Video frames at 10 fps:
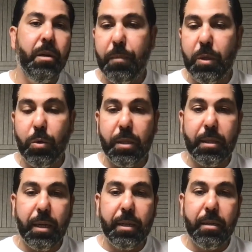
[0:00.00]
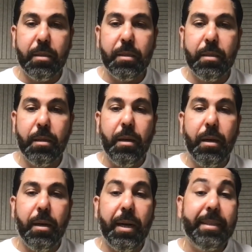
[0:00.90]
those attackers.
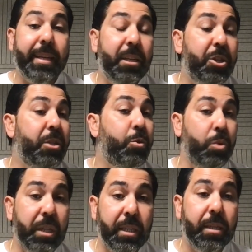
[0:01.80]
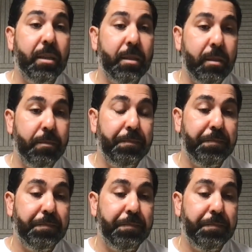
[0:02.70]
Attention to details.